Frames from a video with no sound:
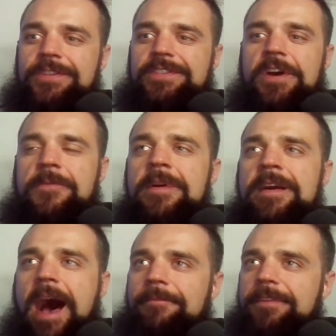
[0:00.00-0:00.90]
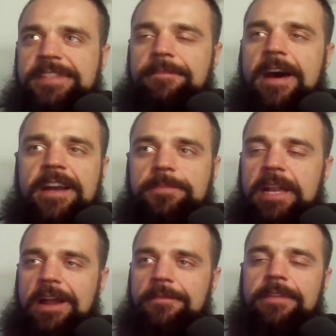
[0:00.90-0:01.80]
So Frisky Fox put
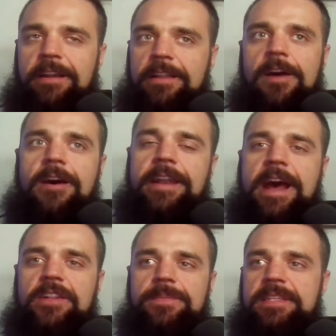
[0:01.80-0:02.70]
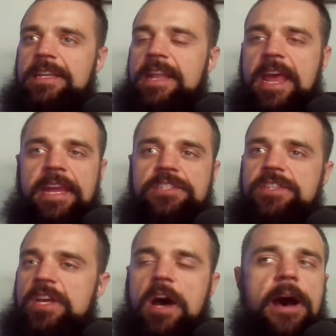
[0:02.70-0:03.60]
out a very long announcement today just